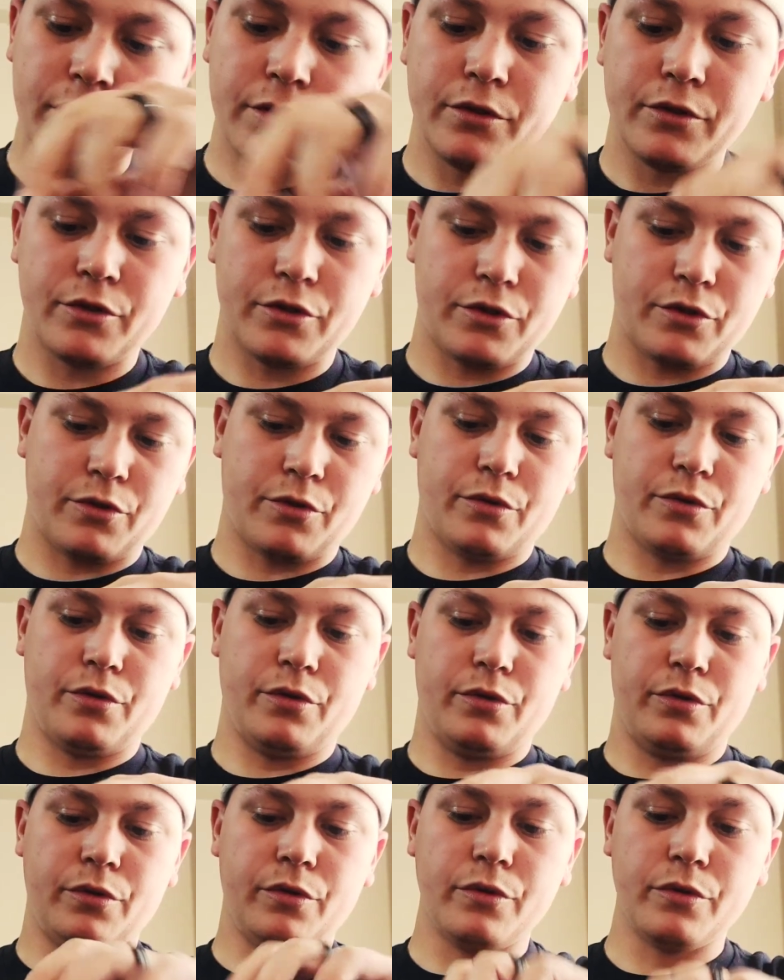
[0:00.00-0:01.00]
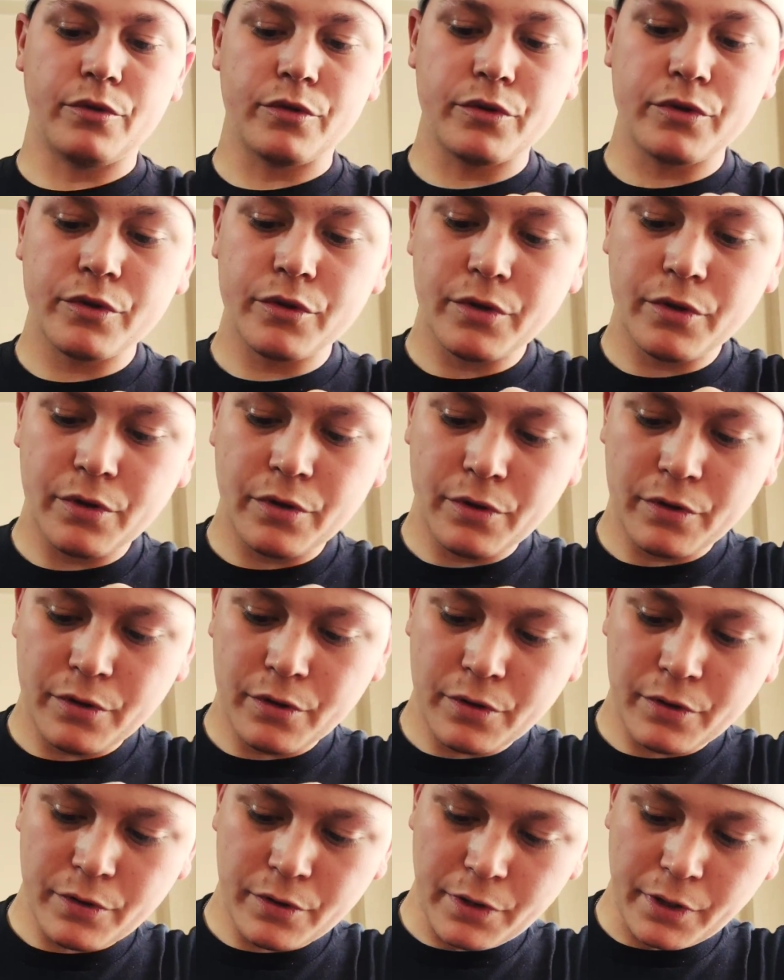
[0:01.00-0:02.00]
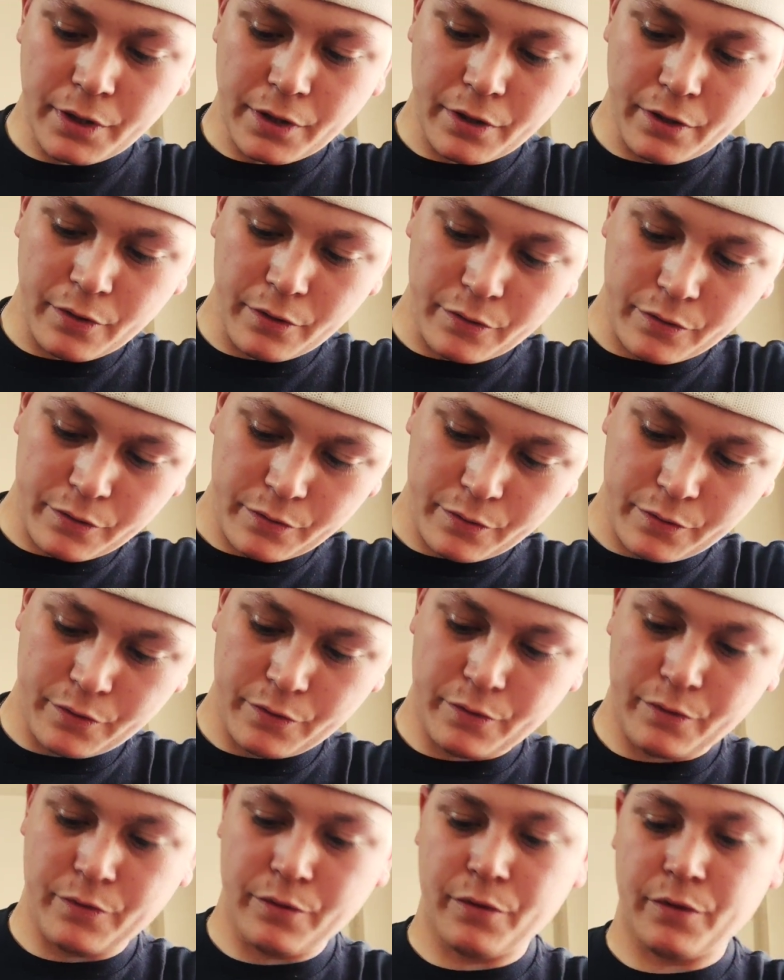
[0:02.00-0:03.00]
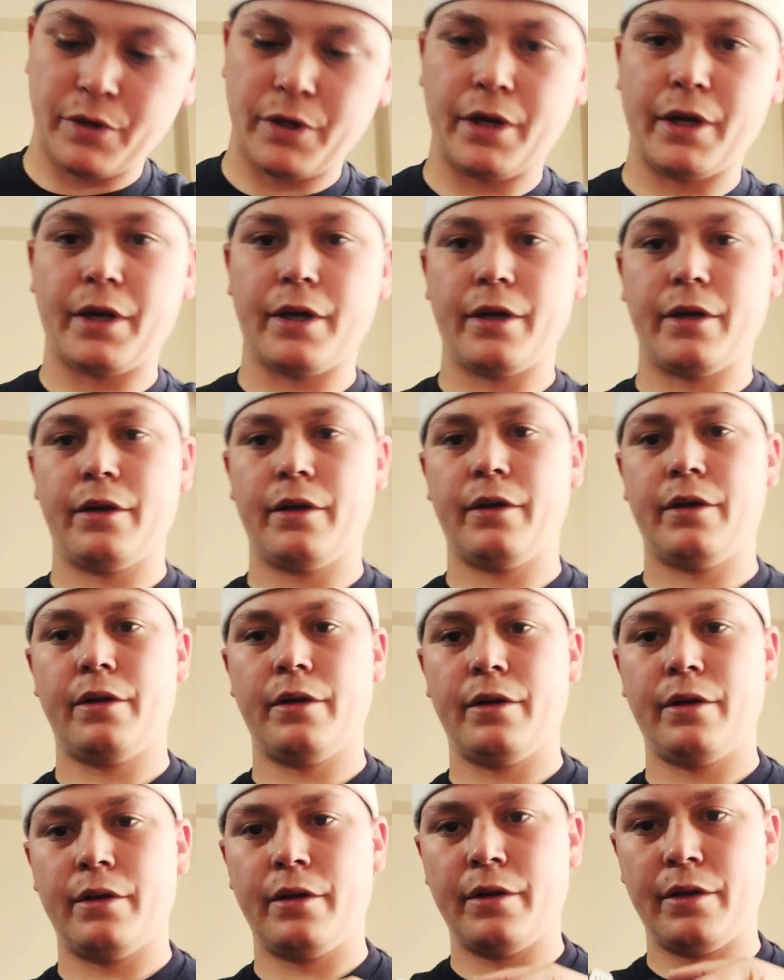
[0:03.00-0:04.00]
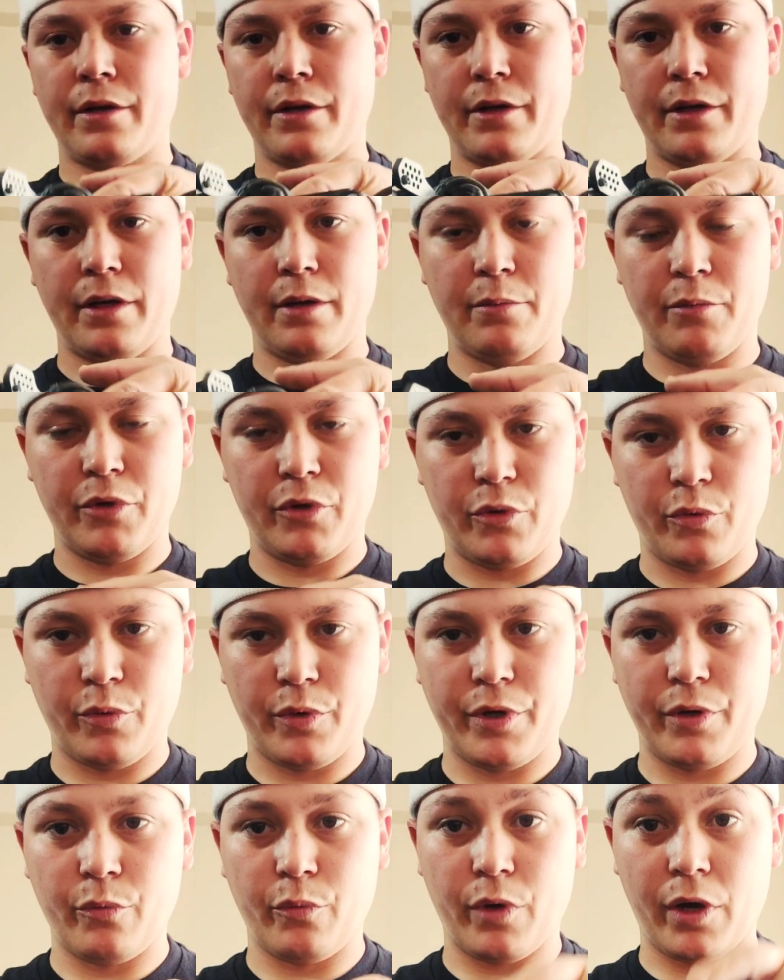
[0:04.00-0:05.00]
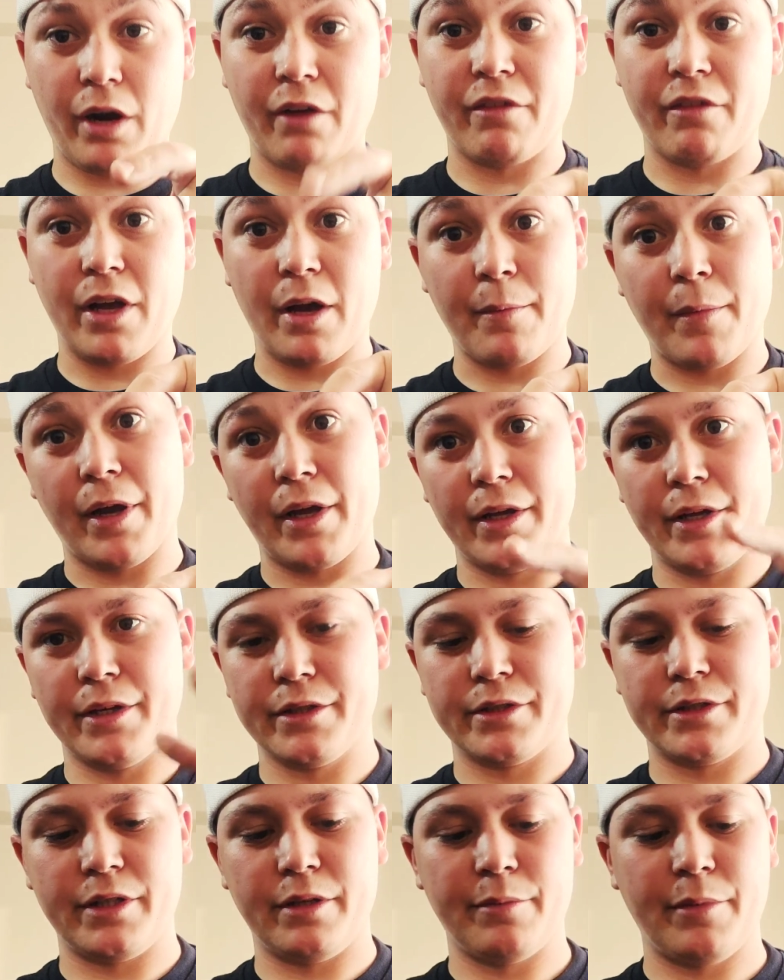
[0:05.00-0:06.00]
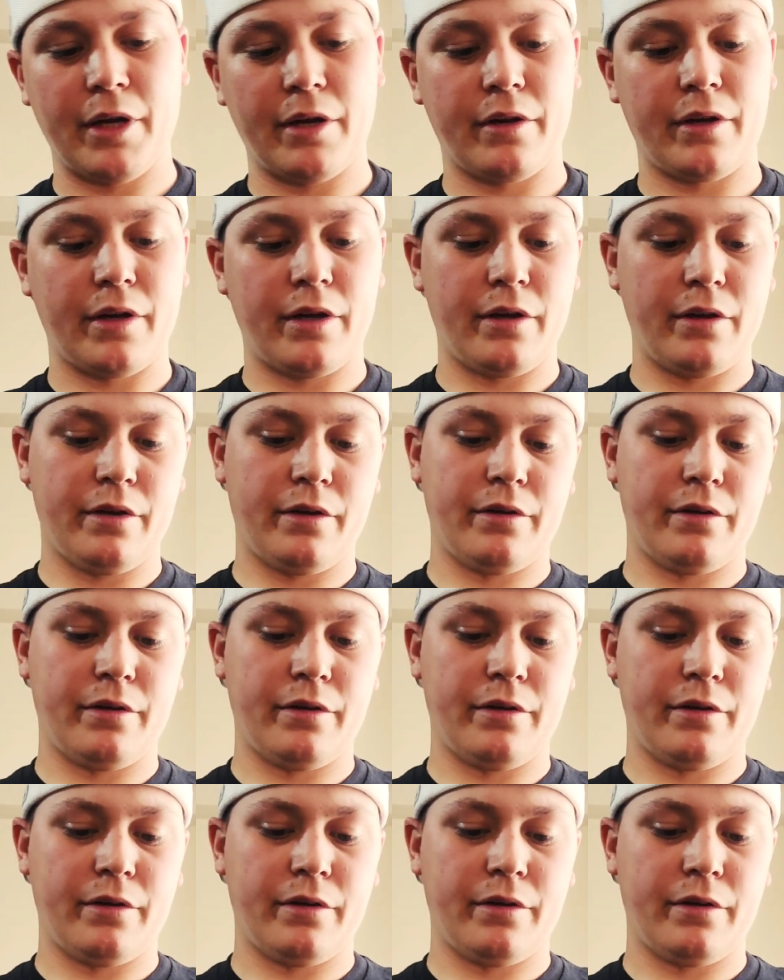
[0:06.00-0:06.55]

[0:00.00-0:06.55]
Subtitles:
screws that go through, like in between where I've got my ESC mounted.